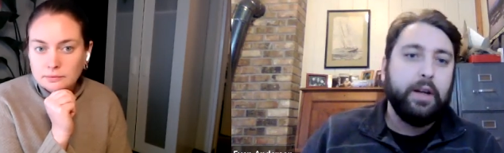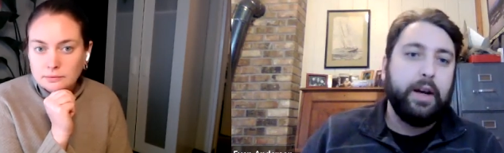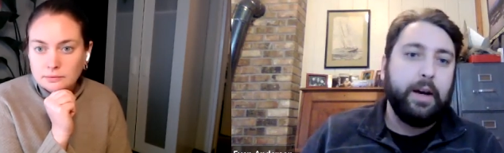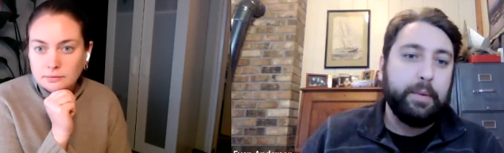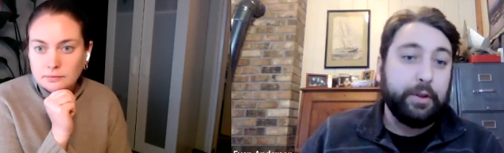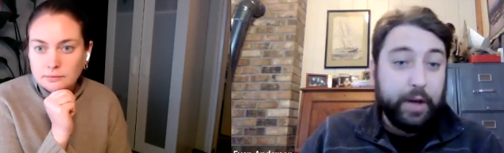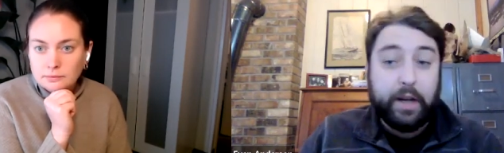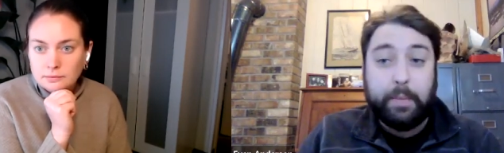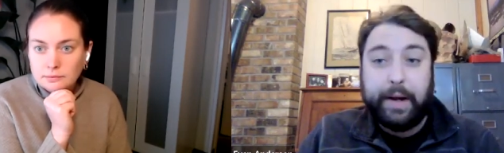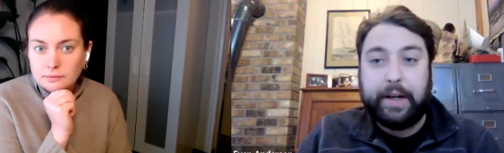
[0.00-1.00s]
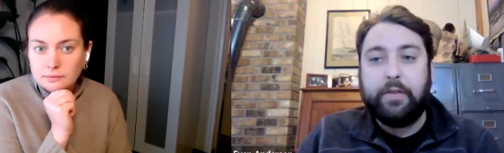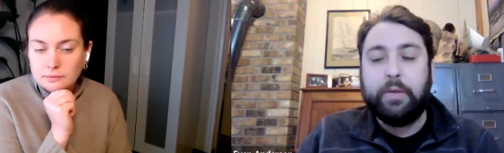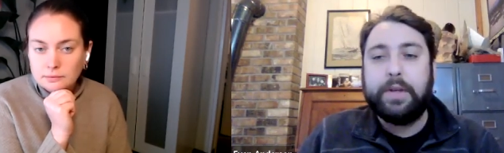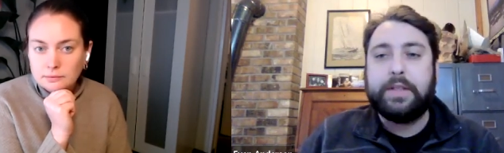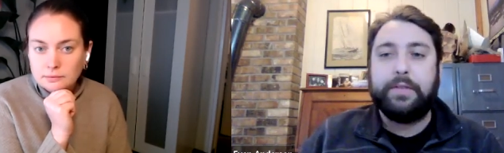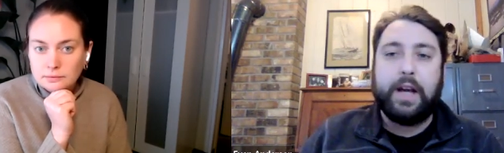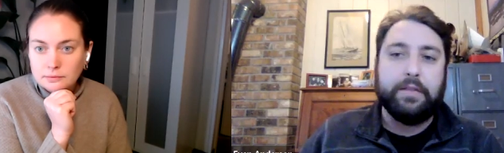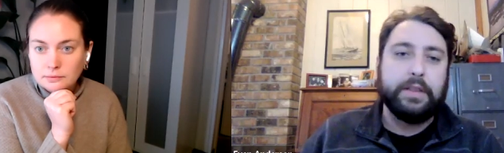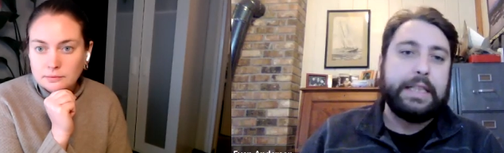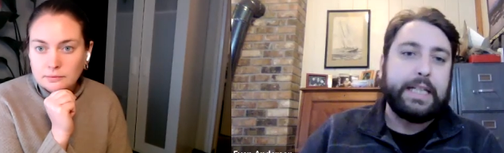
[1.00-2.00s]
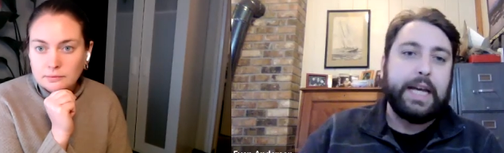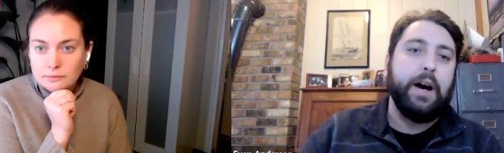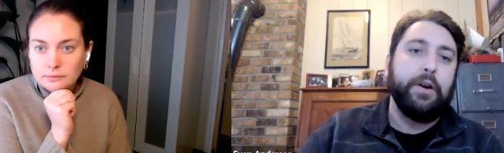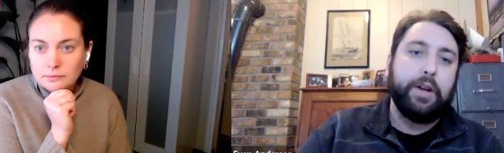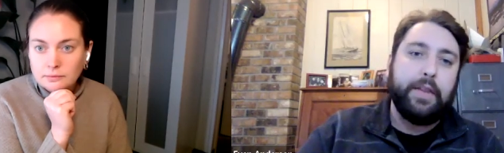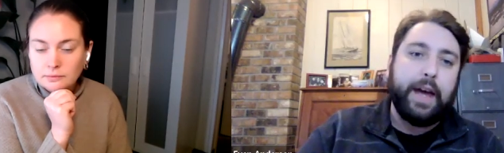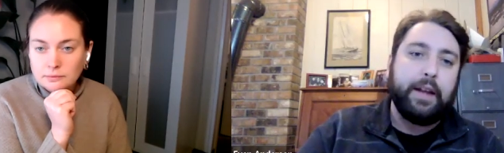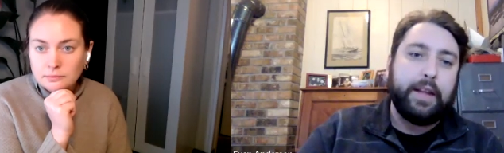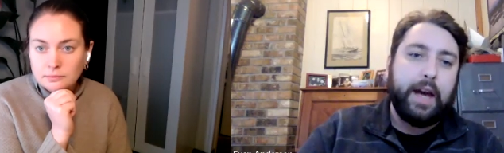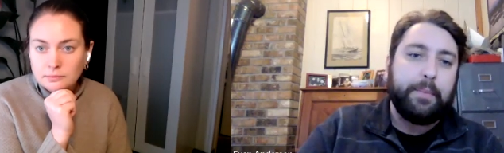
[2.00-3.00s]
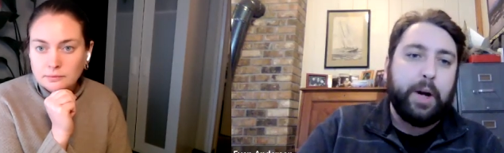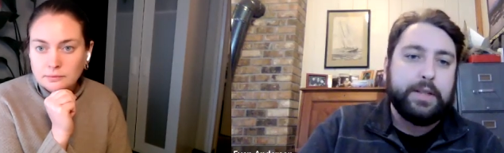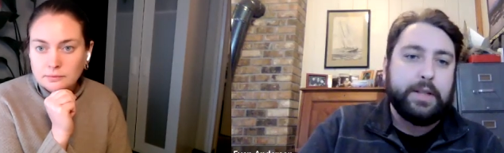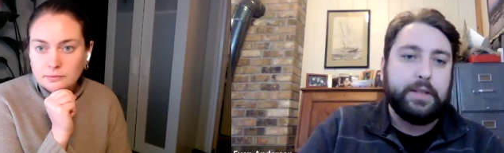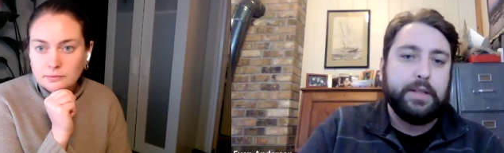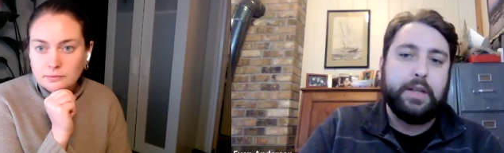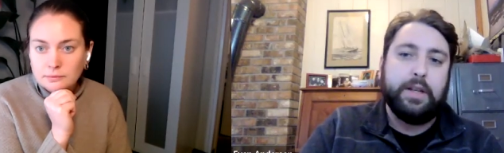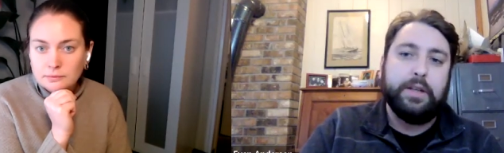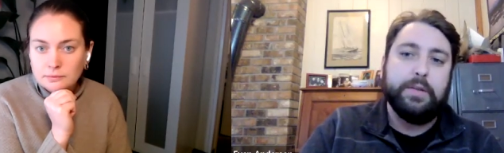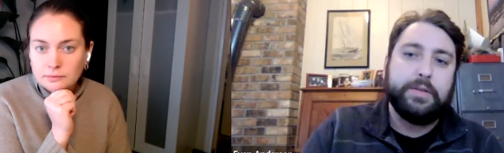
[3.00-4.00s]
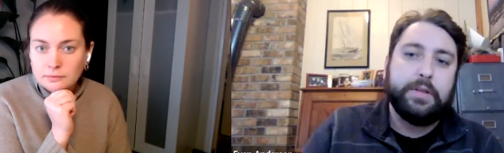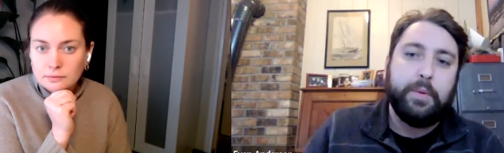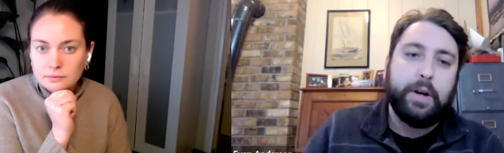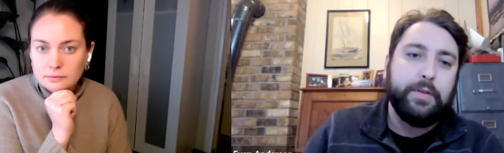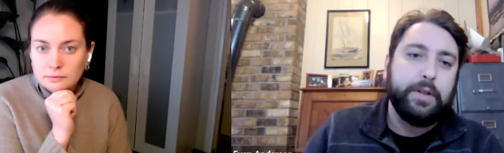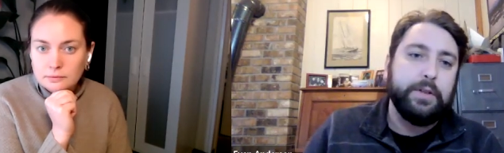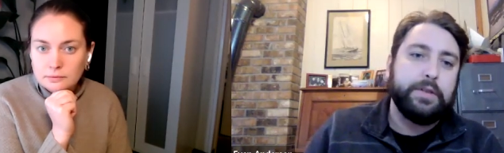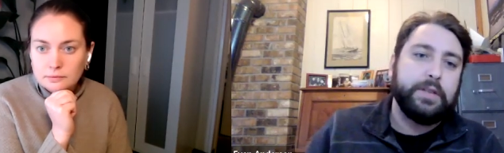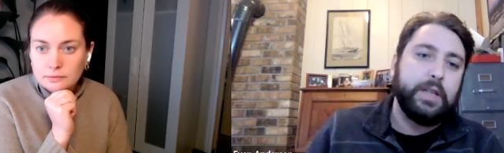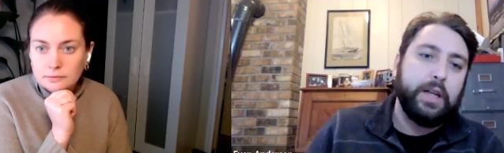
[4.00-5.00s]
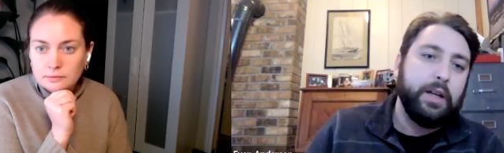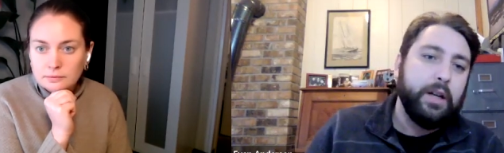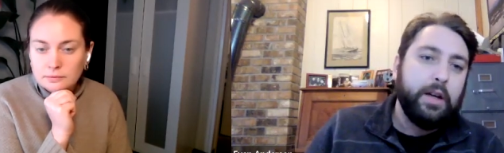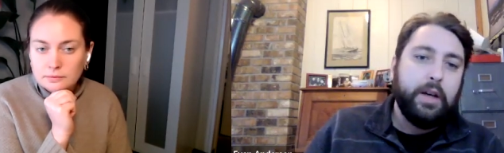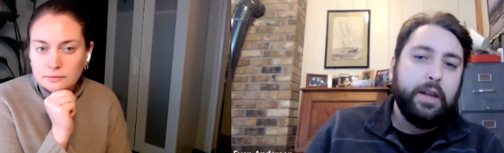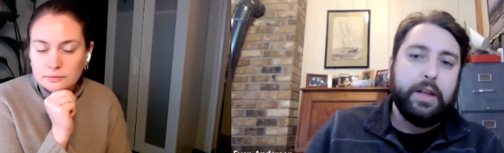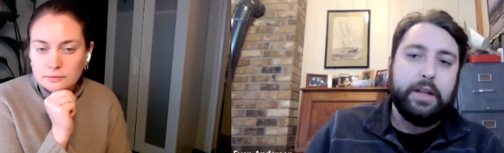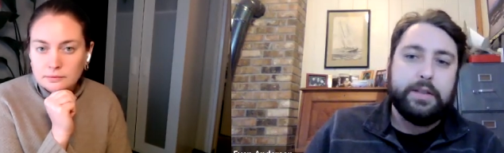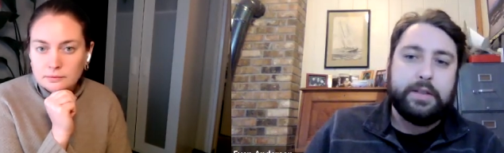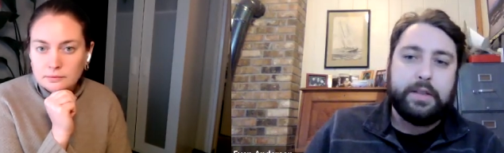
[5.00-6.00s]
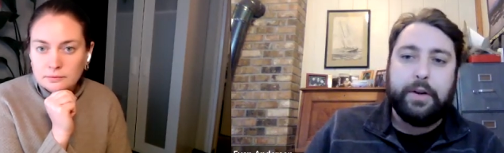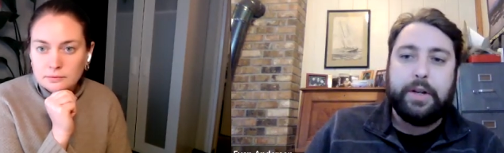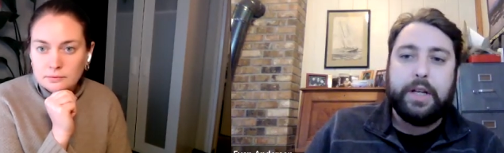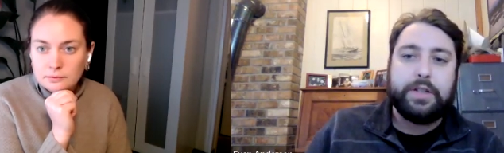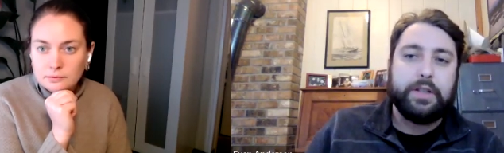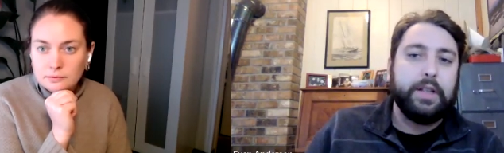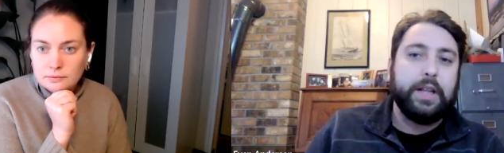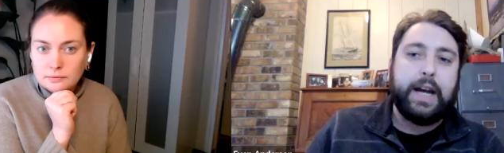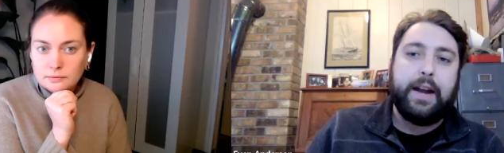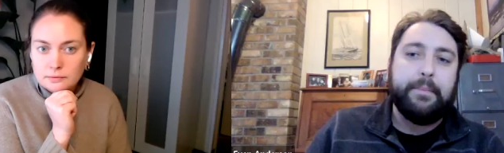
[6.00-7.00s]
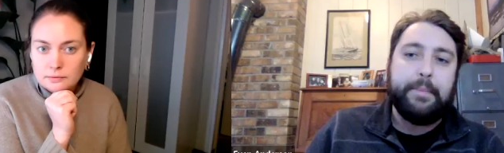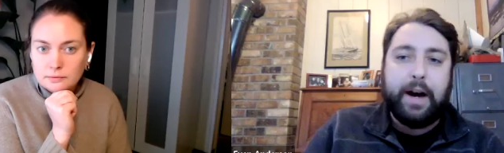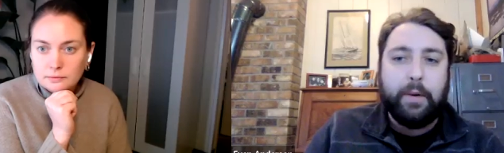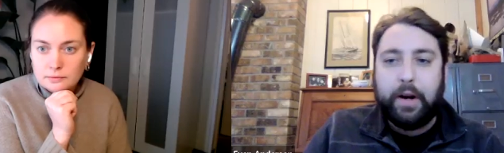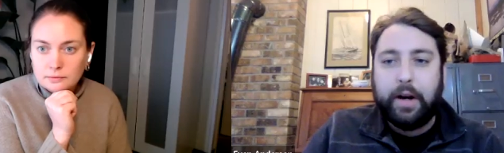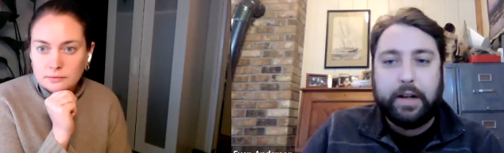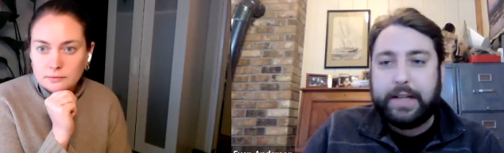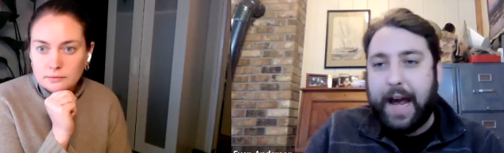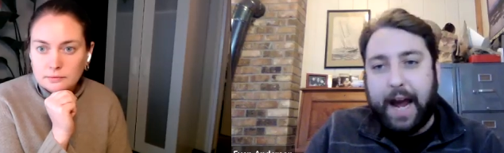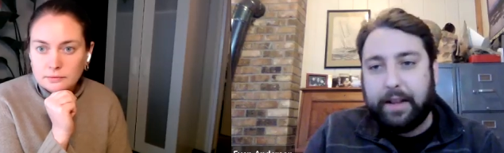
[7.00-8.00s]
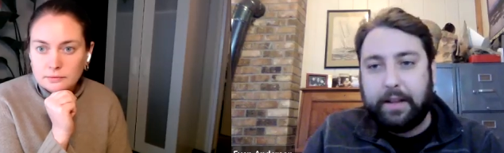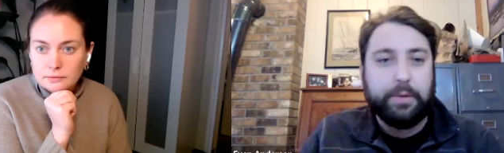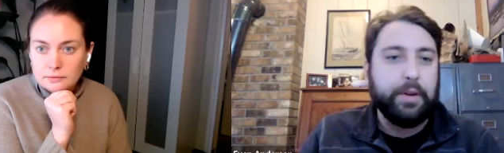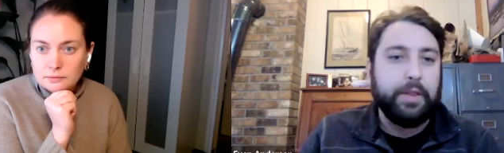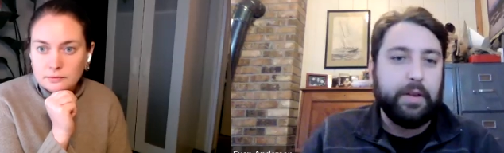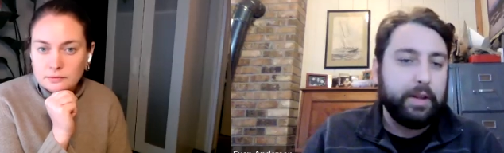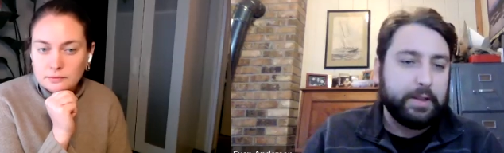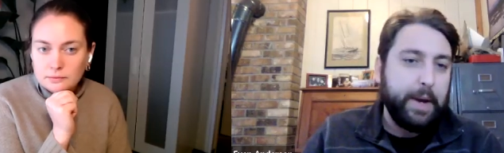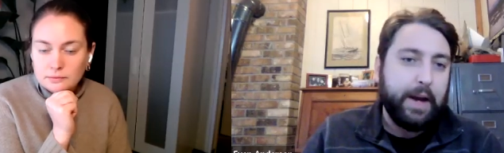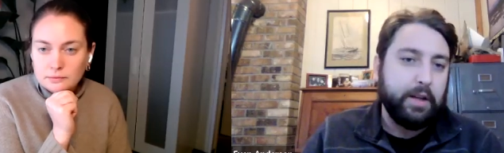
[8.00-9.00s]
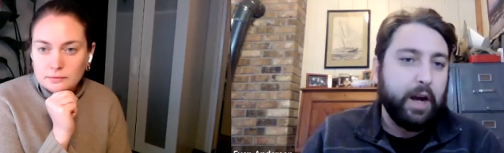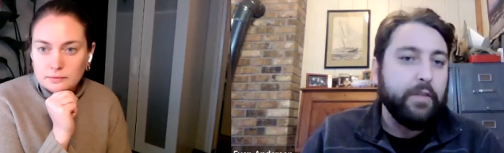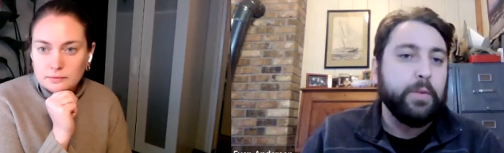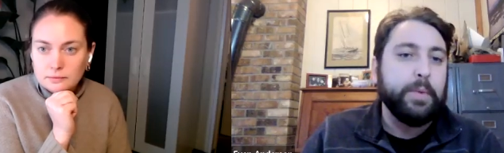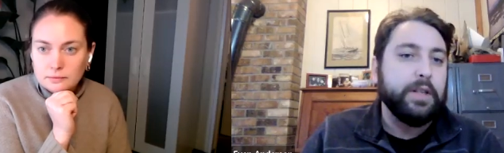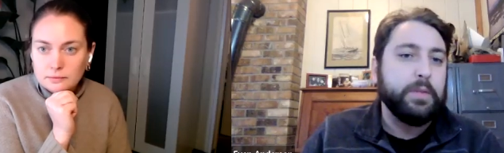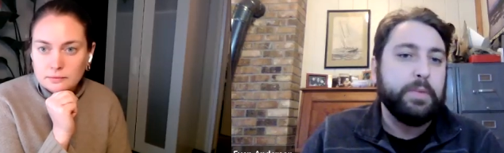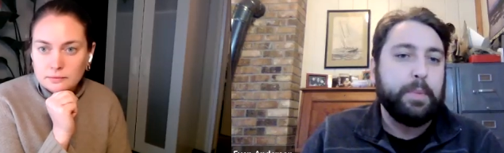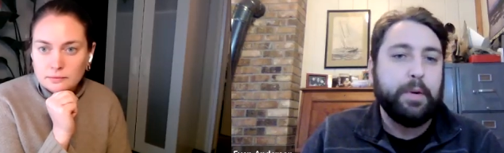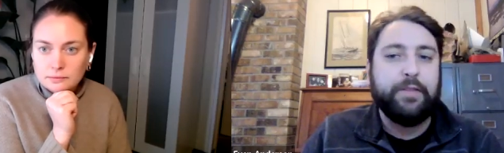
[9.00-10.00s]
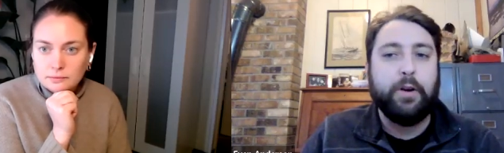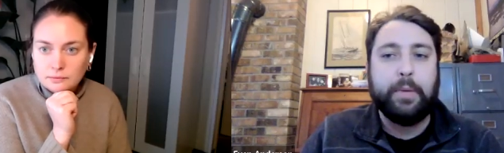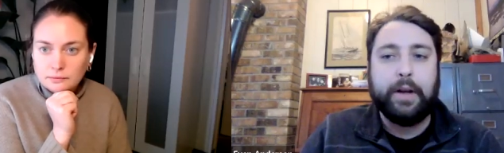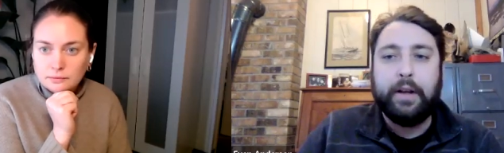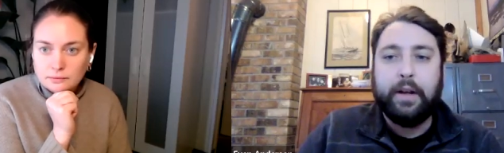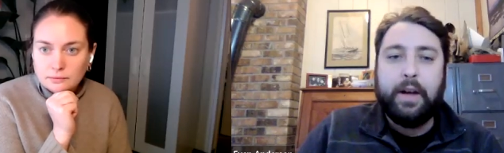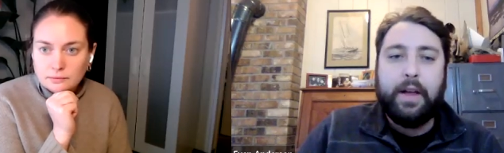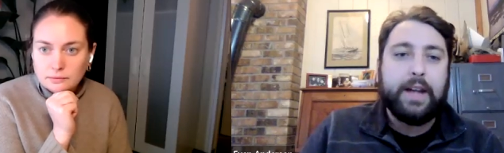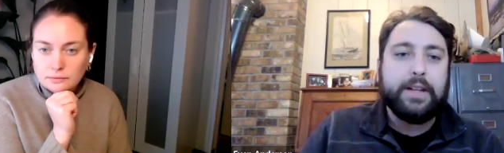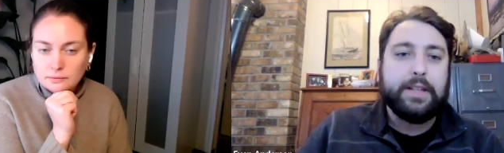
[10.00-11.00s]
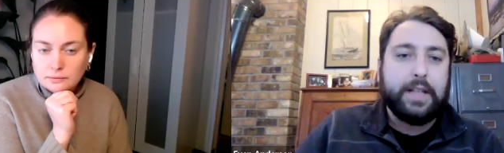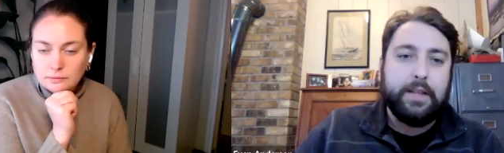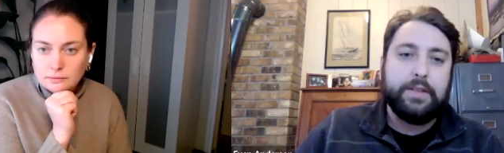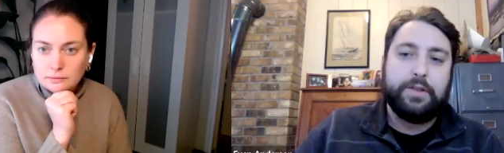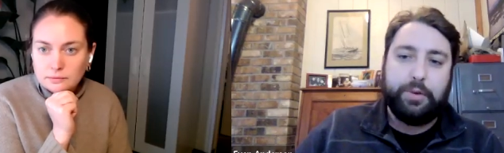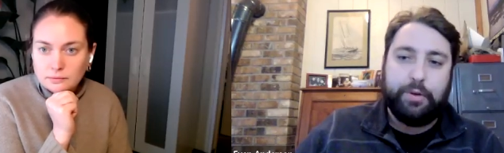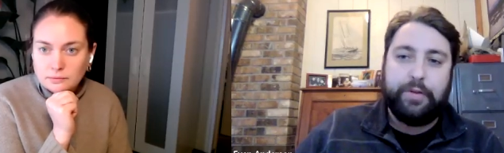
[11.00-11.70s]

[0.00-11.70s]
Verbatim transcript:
Speaker 1: and created by governments have kind of leaked out, and that process continues. So whatever you see that is, initially the kind of malware attack that you would expect a government to be performing, that tends to